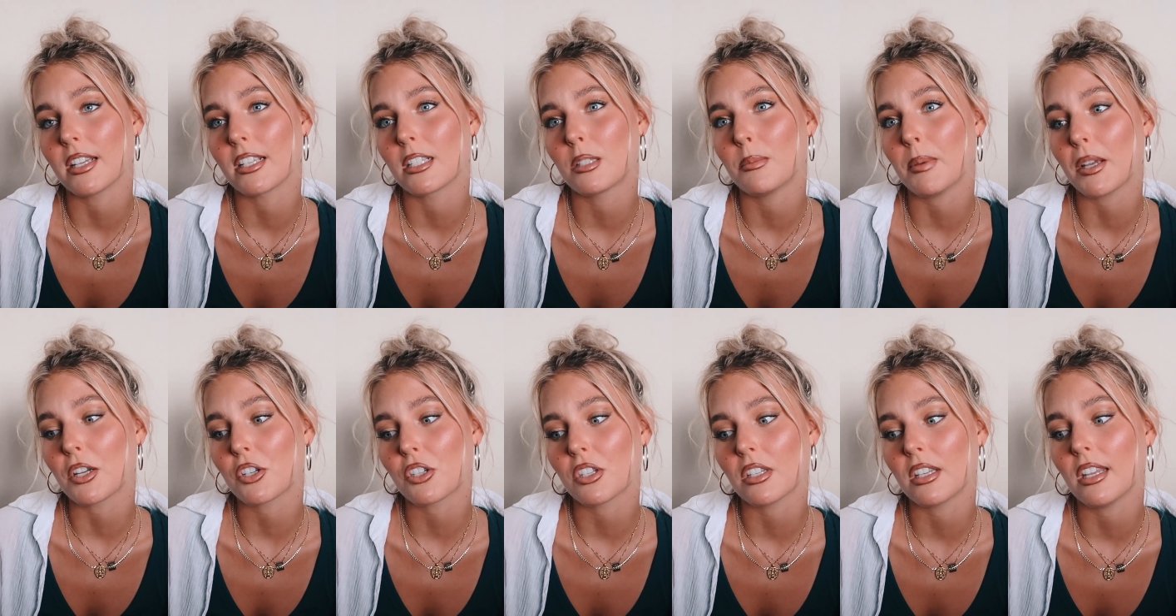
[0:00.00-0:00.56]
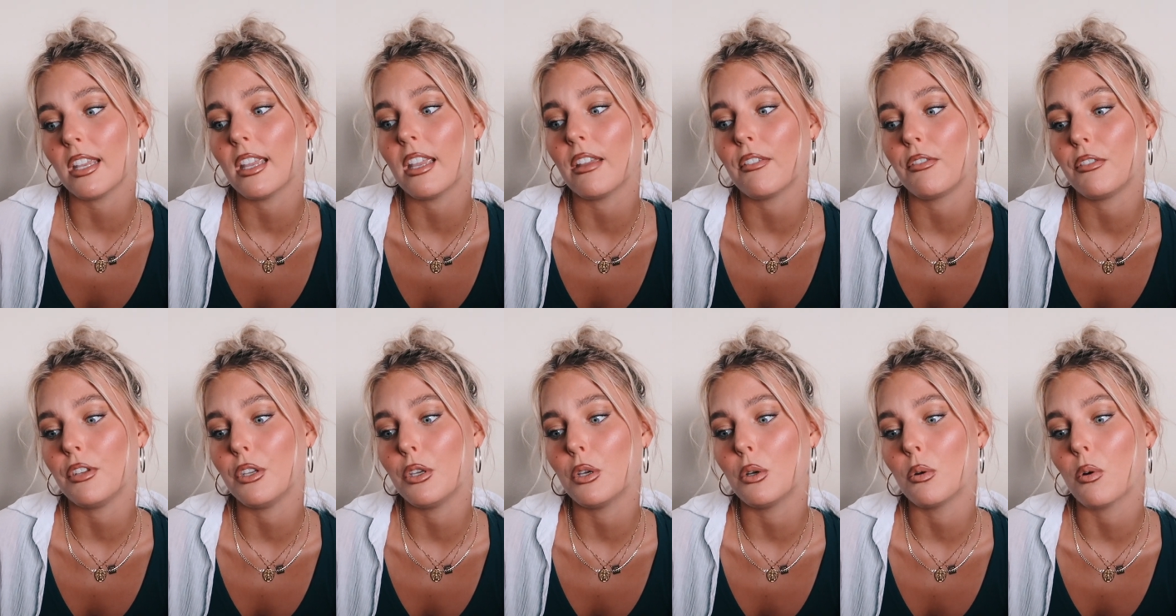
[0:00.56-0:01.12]
especially
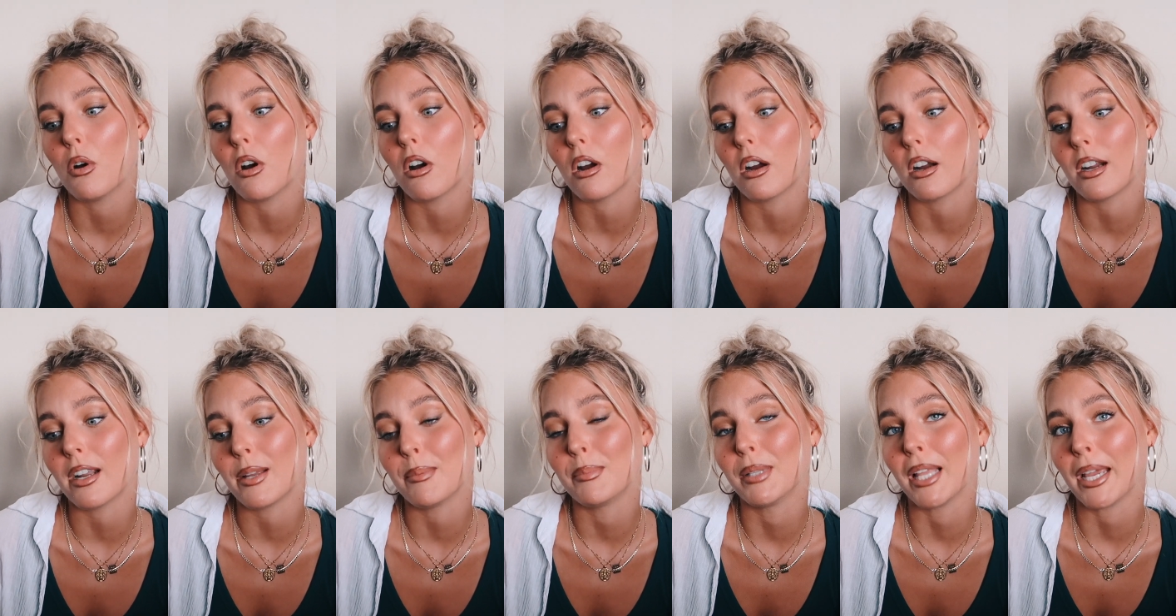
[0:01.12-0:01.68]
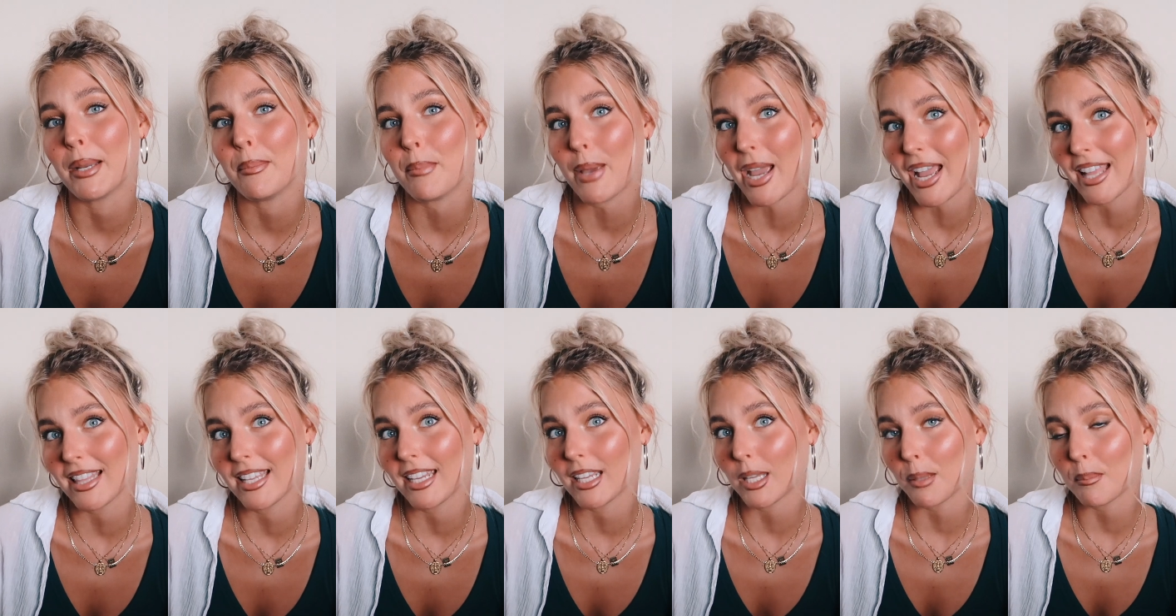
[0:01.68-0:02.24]
if you are a blind
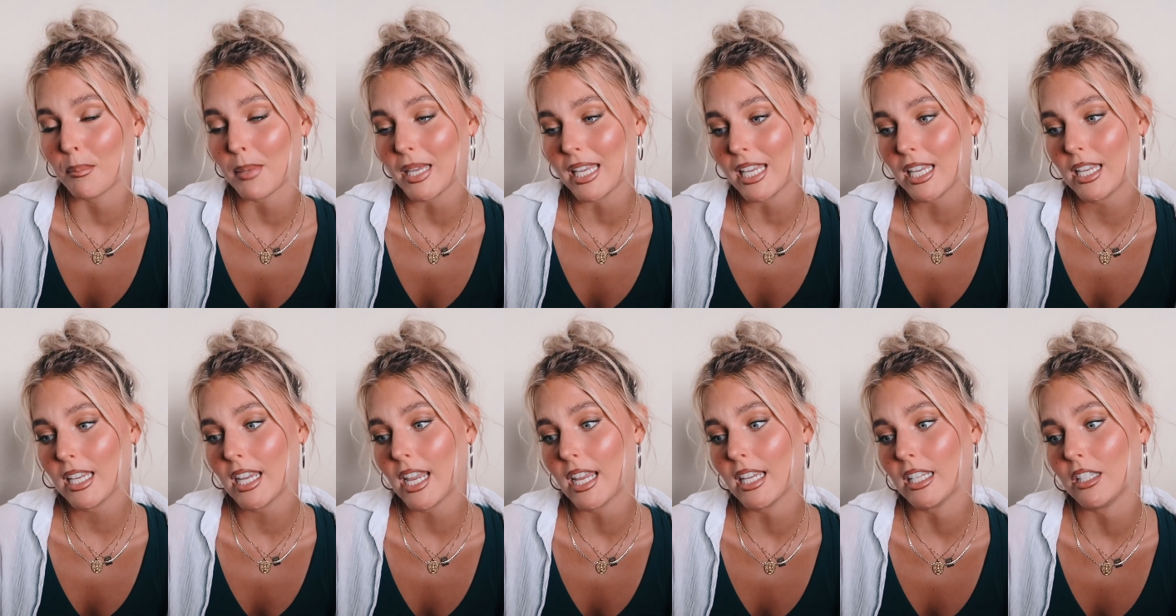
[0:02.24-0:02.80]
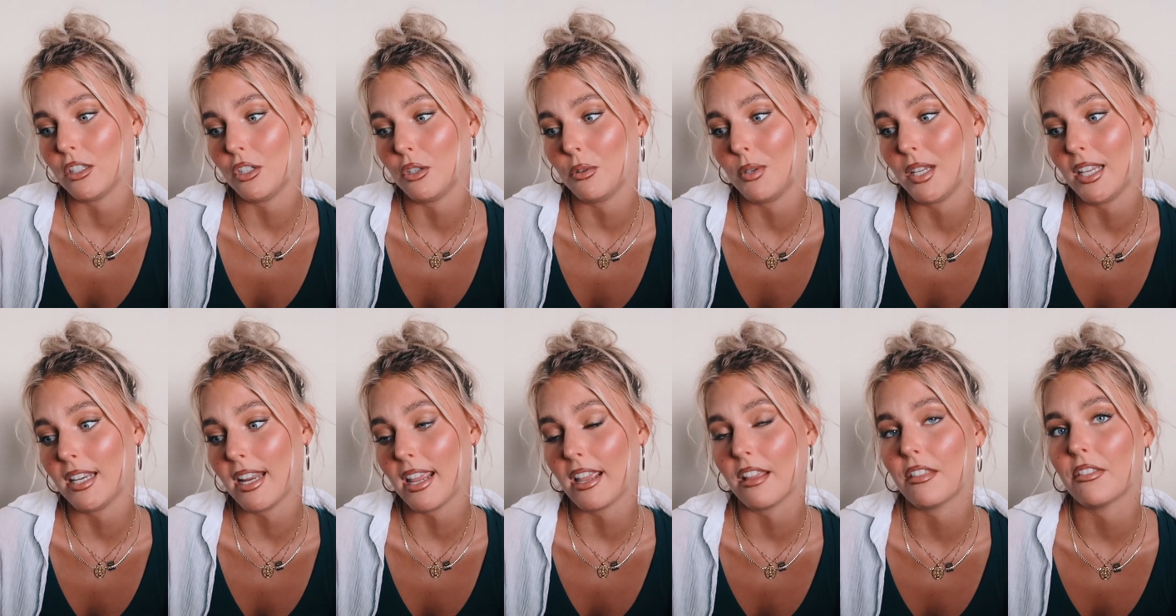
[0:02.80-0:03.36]
bat like me and you
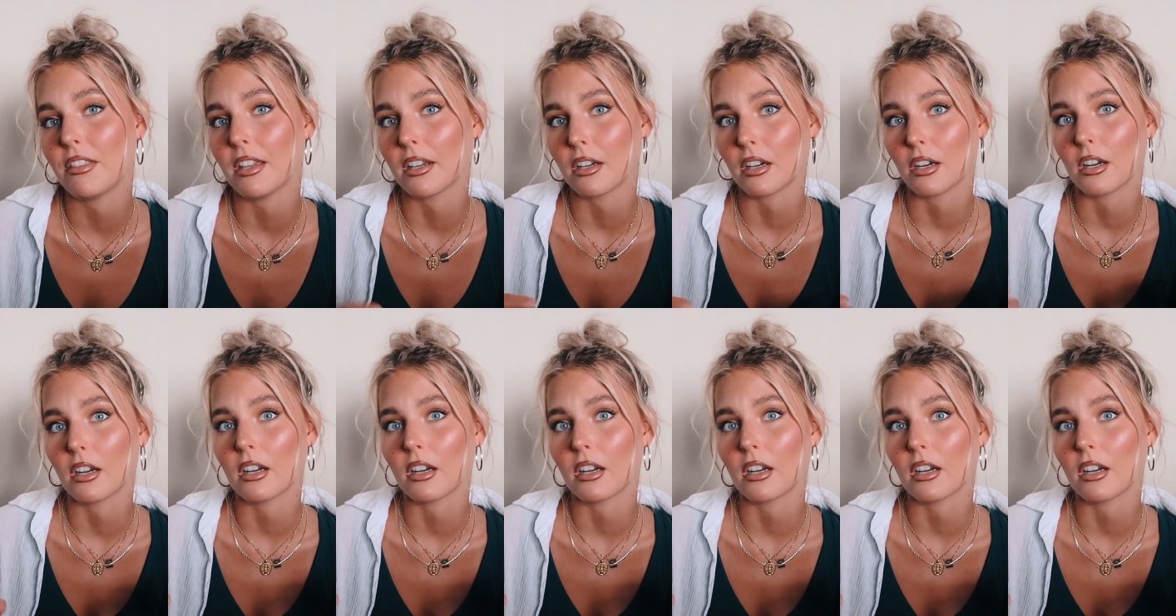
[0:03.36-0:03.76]
need a thicker